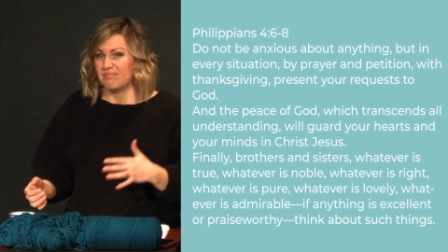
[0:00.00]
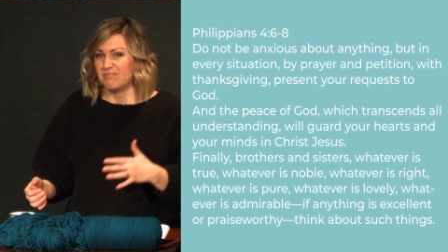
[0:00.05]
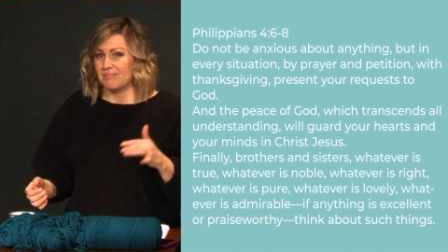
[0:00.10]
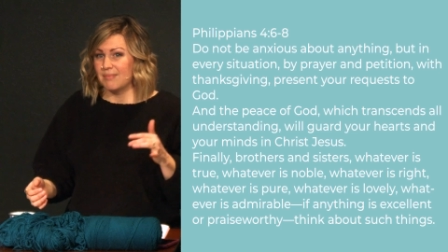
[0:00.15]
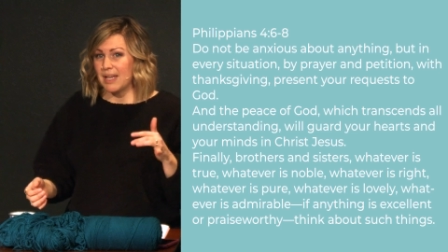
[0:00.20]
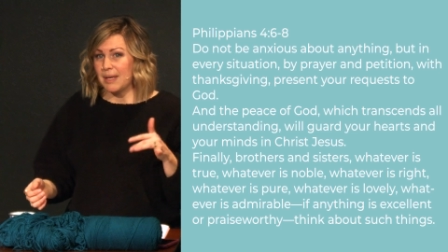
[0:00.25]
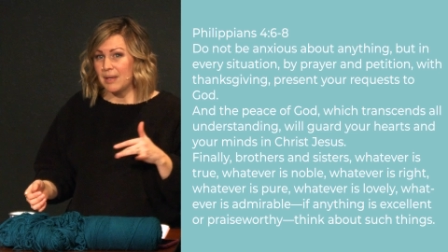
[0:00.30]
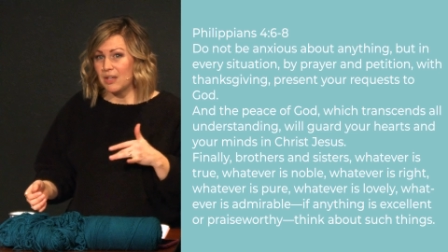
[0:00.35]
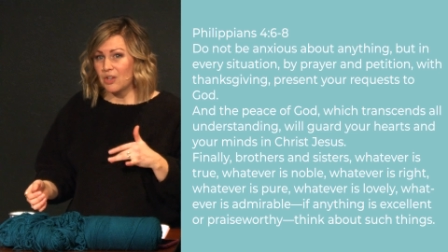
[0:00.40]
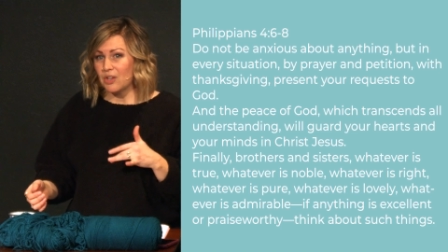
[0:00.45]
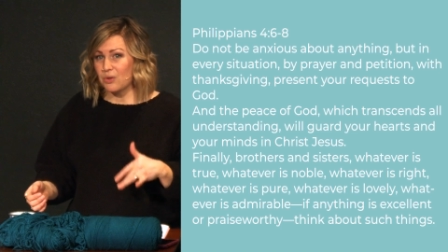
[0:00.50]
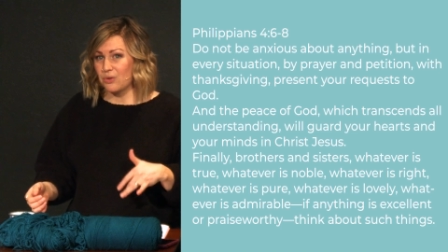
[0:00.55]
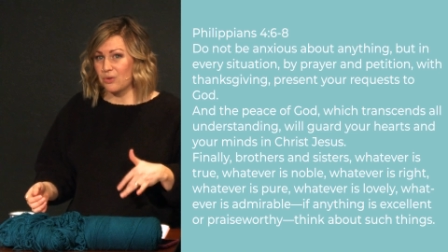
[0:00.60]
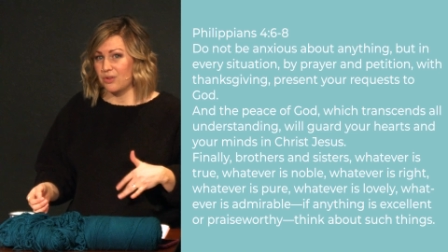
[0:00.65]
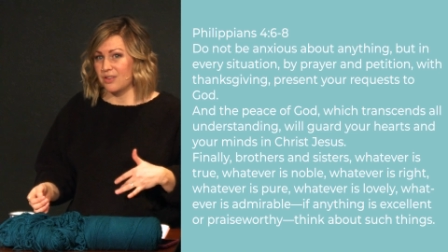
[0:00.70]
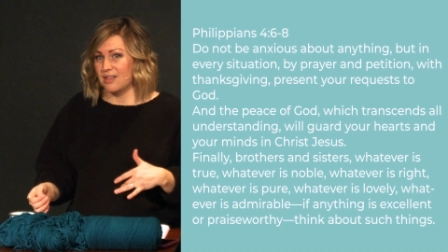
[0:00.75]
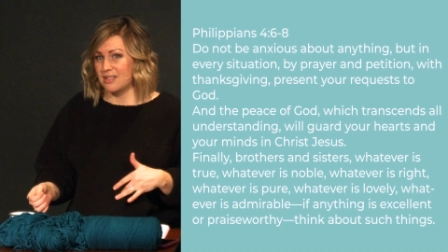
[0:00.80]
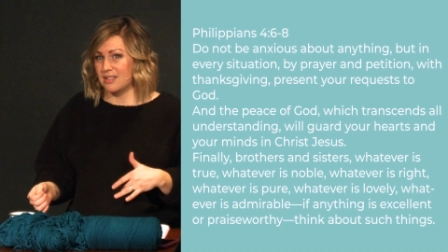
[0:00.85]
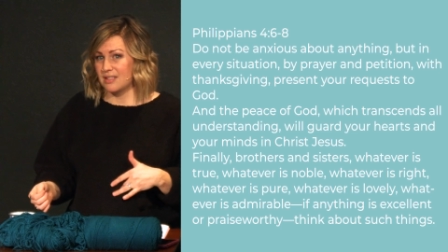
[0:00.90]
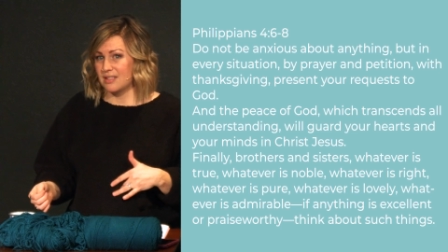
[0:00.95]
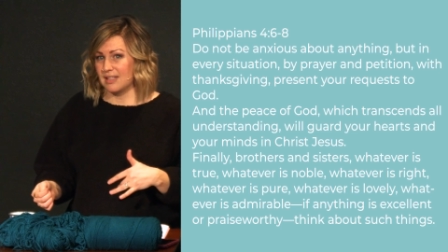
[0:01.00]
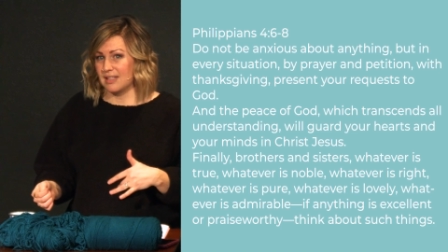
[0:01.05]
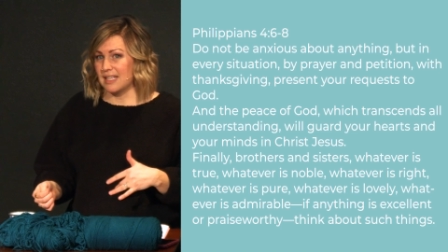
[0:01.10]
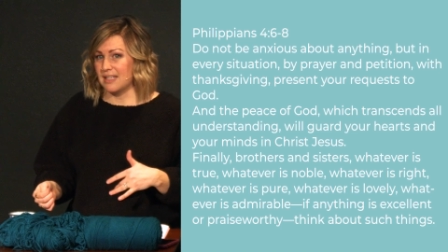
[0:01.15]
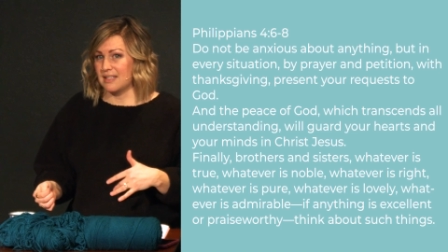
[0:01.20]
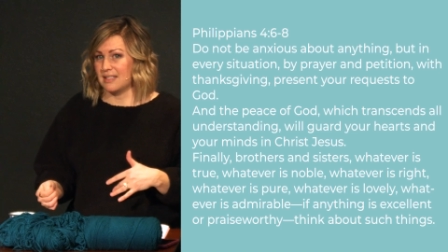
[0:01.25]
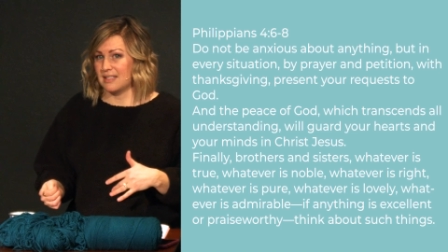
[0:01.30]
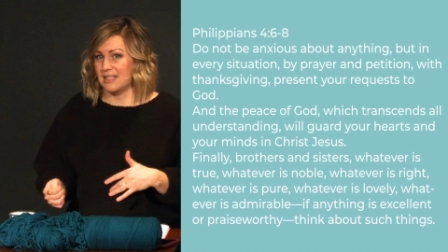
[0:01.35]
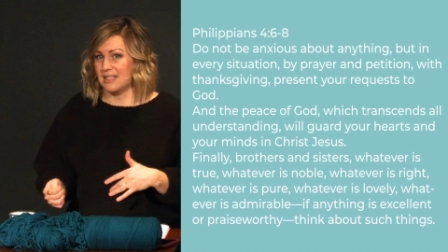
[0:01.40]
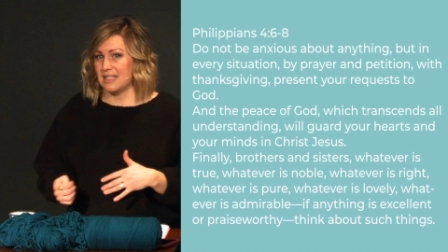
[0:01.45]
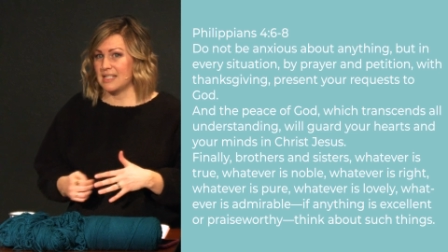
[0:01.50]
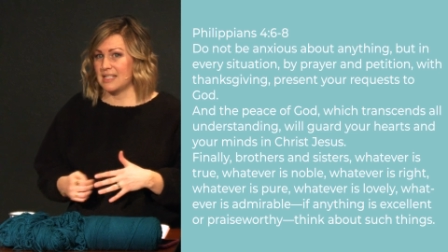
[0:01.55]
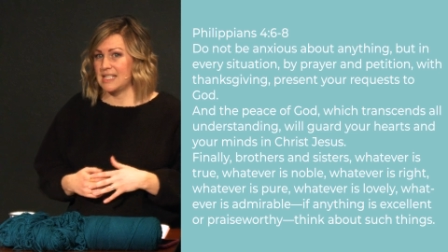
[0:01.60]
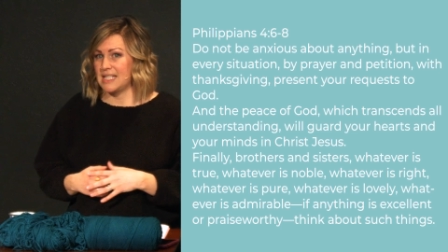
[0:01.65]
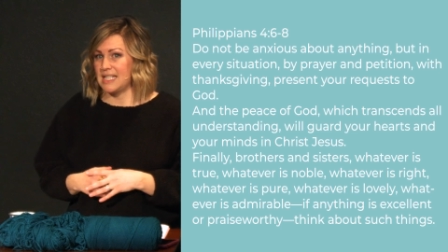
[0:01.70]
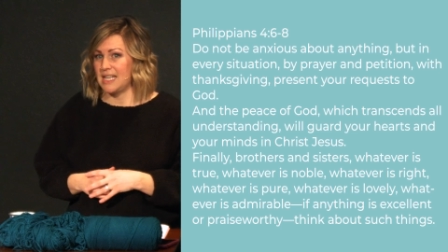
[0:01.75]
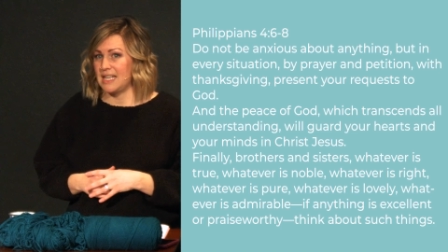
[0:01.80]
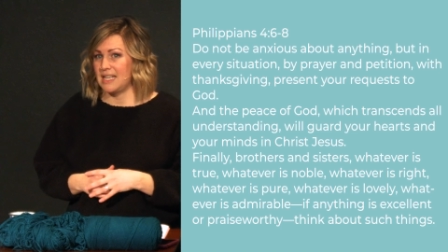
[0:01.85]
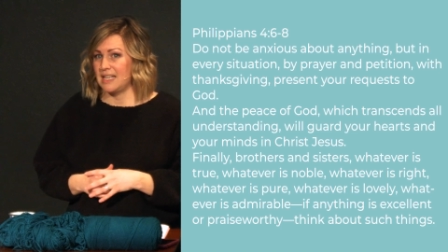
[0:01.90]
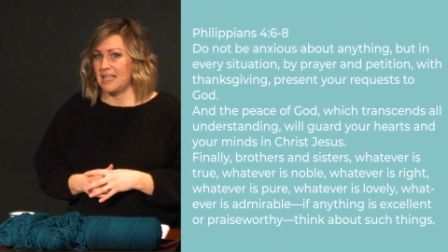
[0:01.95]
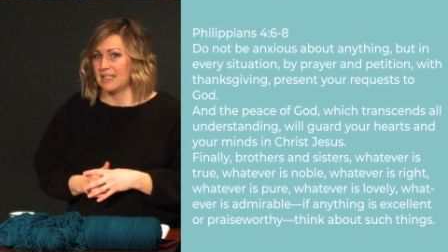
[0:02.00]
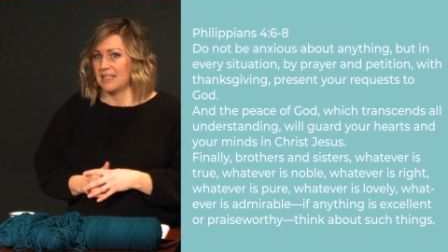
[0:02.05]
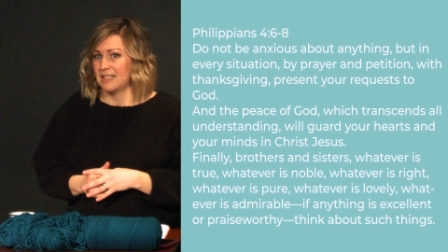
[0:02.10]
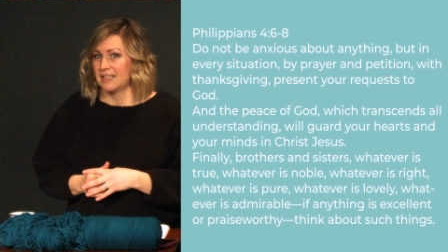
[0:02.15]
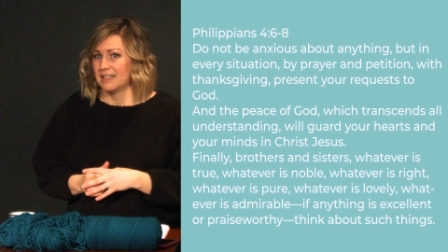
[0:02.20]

maybe go through this list and see.